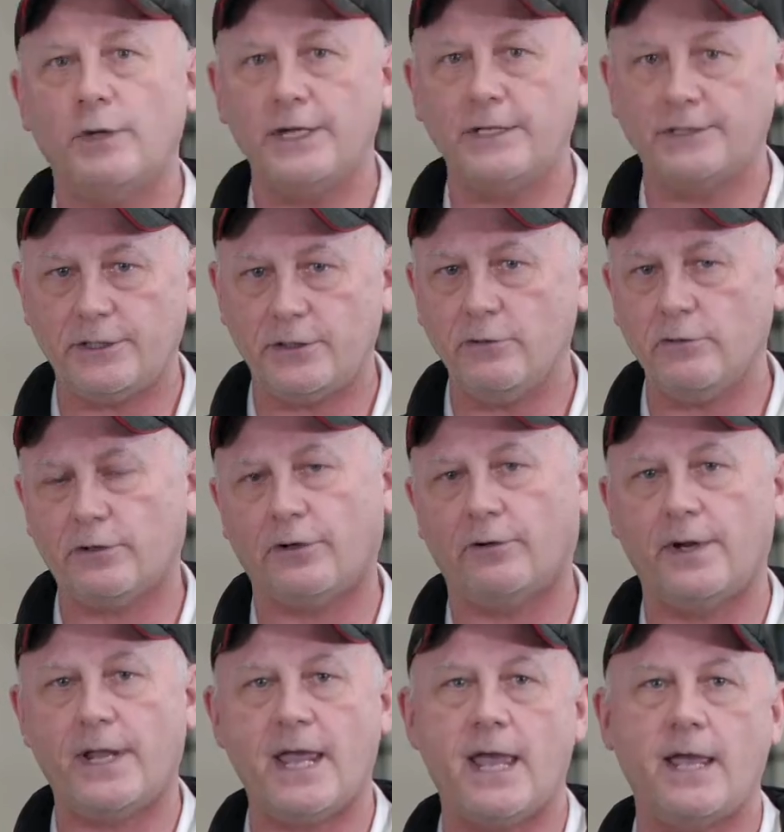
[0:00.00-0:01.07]
we do
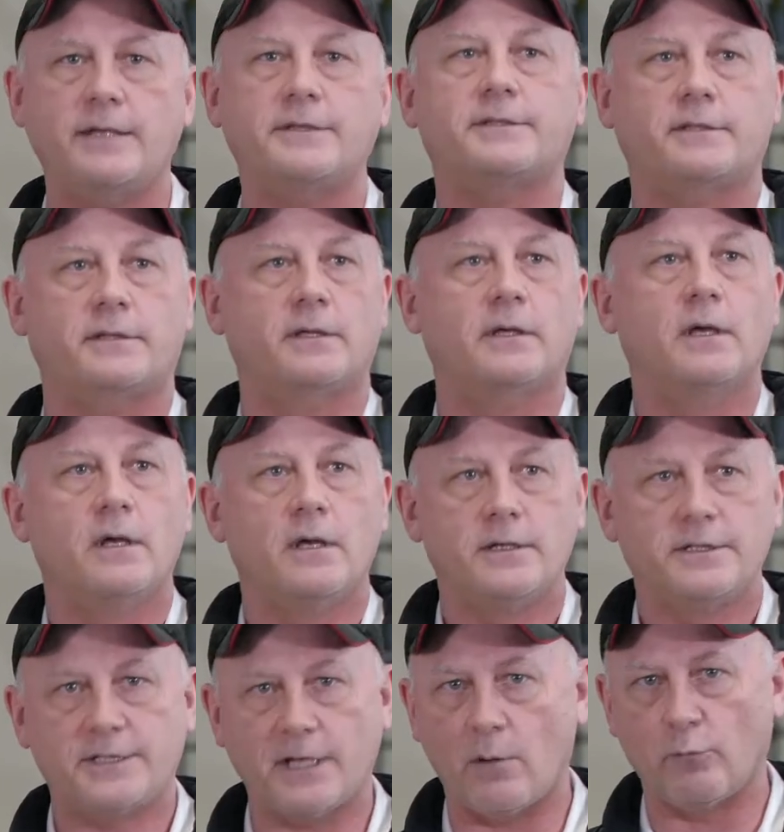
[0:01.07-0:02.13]
create
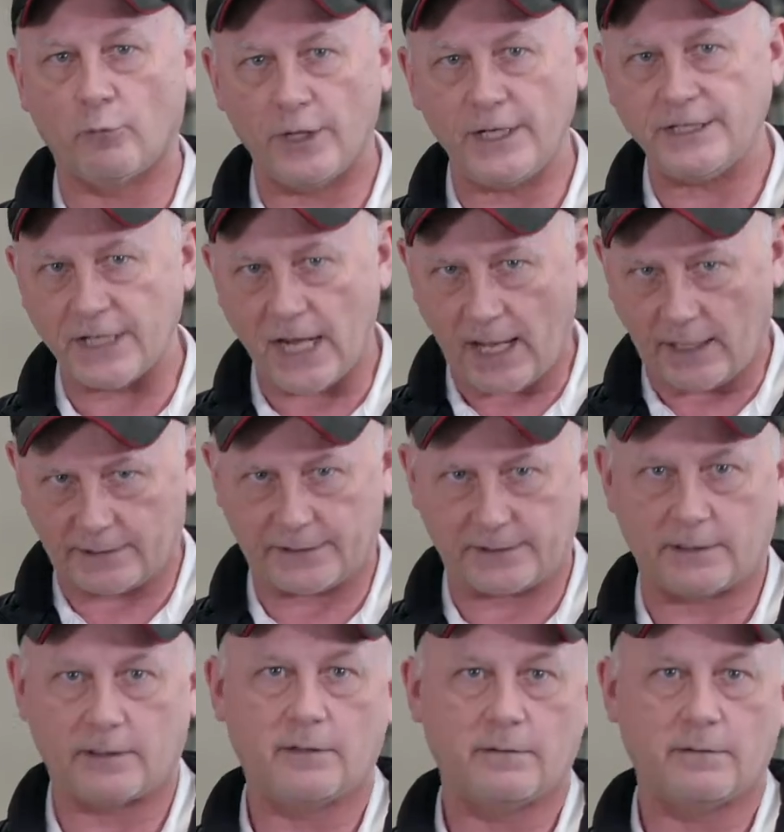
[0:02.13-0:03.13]
some rejects,